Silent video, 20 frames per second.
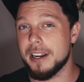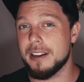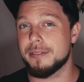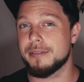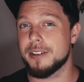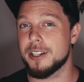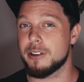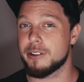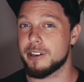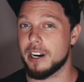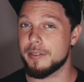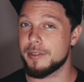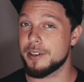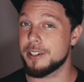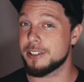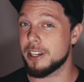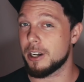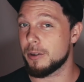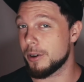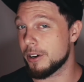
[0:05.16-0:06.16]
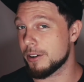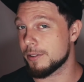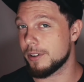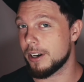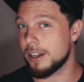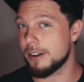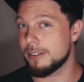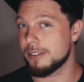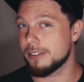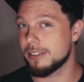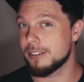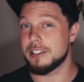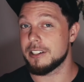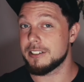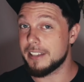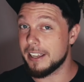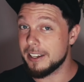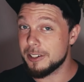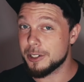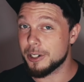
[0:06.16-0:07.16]
benefit your graphic design workflow. So
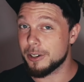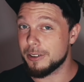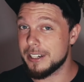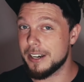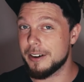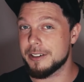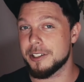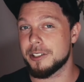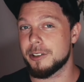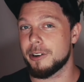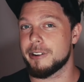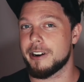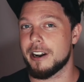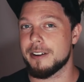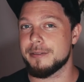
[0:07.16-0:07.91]
stay tuned here at Satori